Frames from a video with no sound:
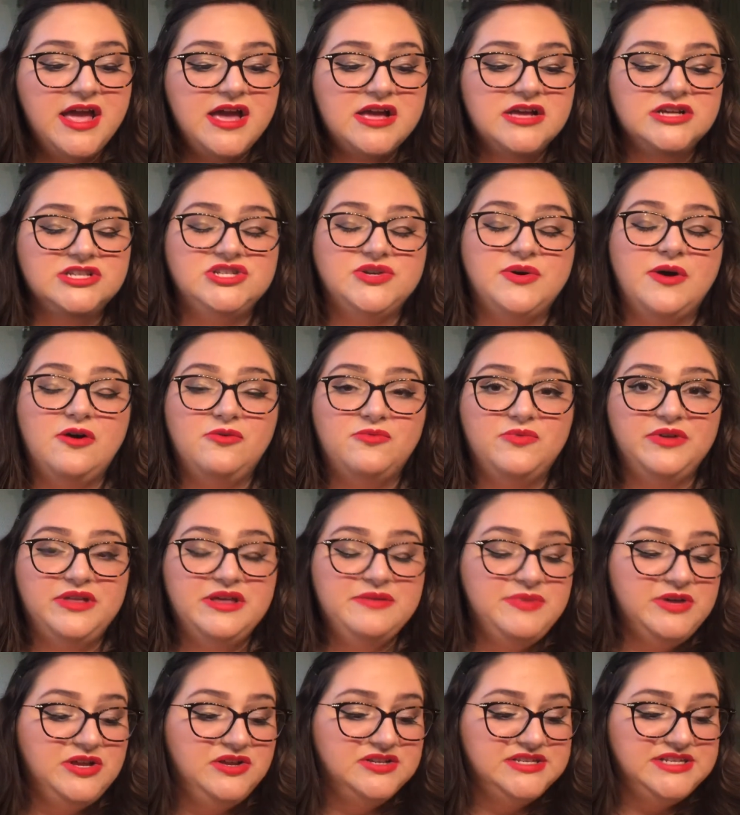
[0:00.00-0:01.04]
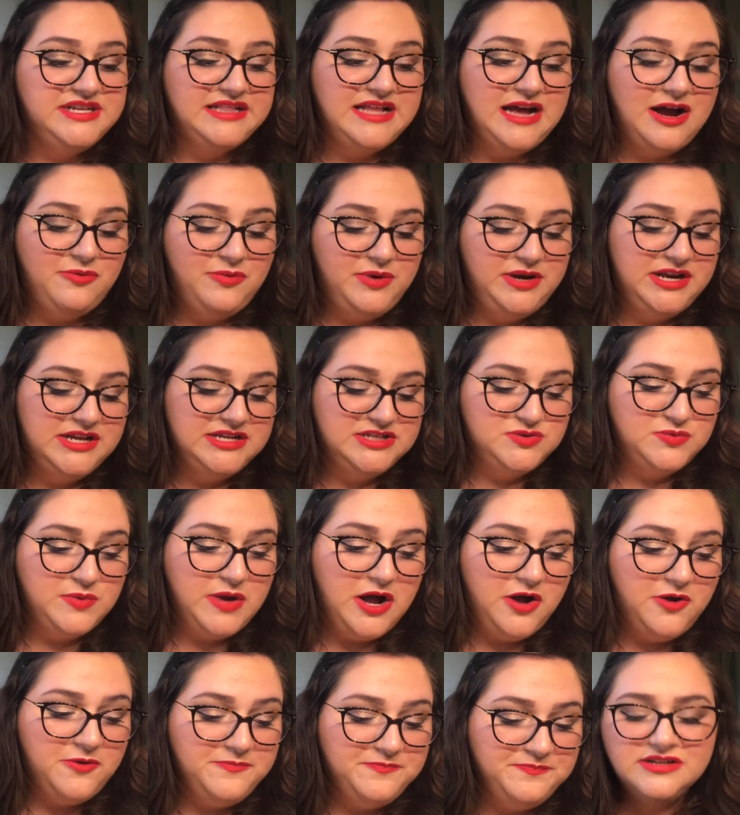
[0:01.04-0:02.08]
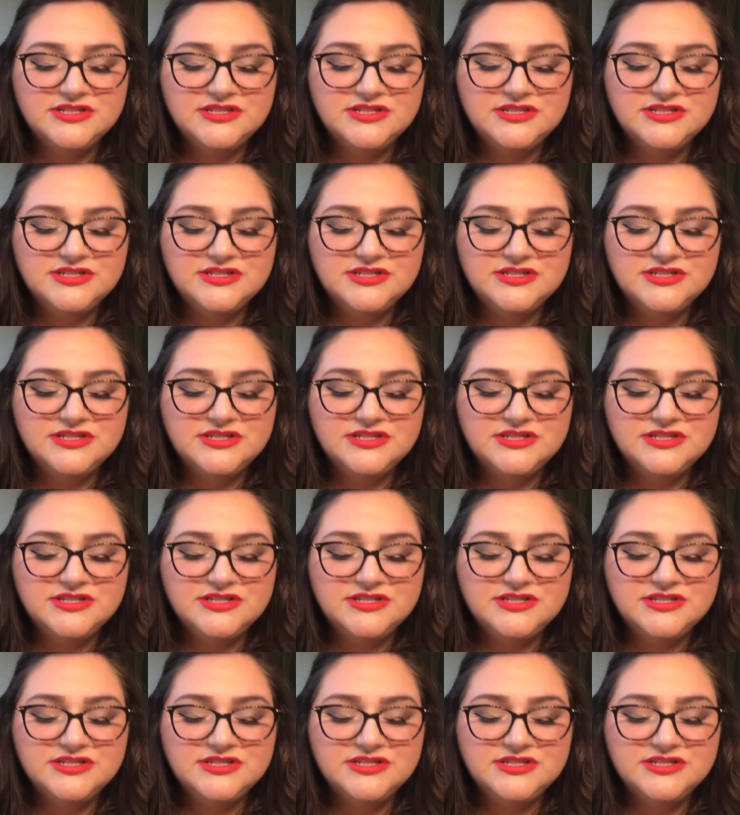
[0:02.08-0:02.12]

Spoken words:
So I'll really be using that one as well.